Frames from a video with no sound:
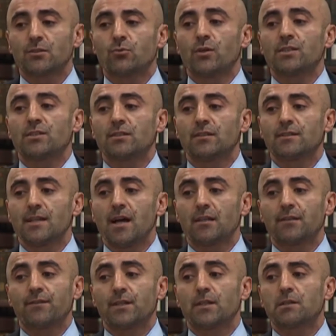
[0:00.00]
The question is
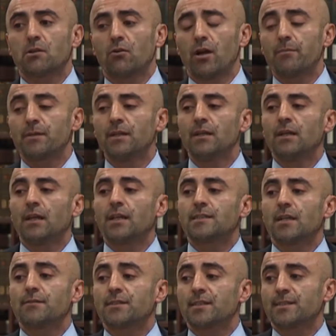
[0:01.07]
not if they're corrupt,
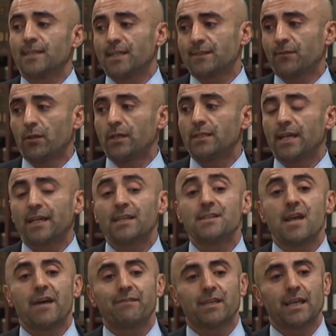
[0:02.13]
it's how successfully they
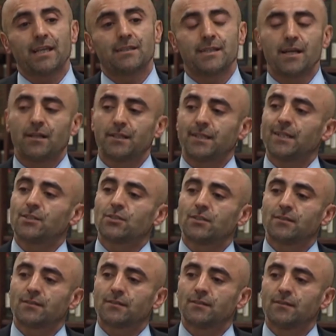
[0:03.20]
can navigate the
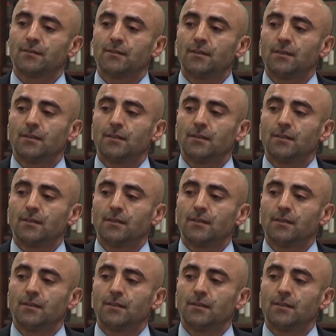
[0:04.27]
allegations,